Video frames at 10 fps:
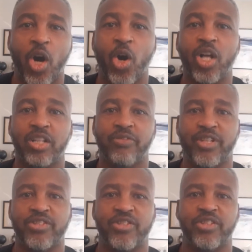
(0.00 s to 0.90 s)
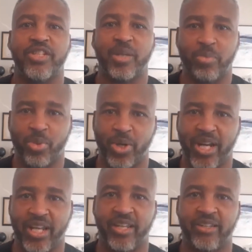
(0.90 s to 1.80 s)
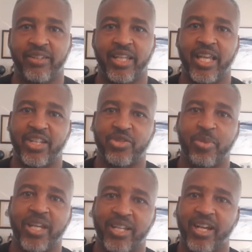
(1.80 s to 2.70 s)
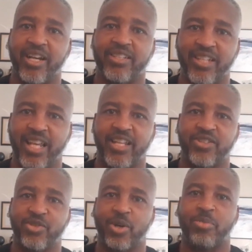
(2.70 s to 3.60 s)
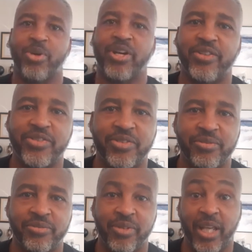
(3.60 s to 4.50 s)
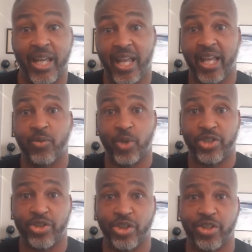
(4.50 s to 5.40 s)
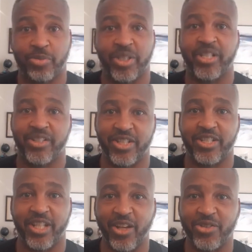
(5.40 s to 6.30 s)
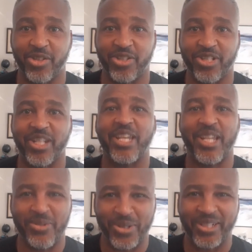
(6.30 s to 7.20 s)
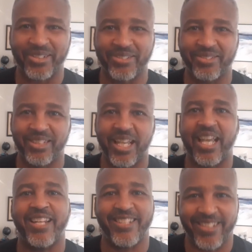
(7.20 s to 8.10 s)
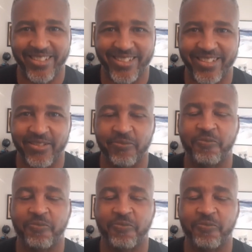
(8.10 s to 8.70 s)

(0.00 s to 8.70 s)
All of us that pray expect God to answer our prayers, and we should because he tells us he will, and he does.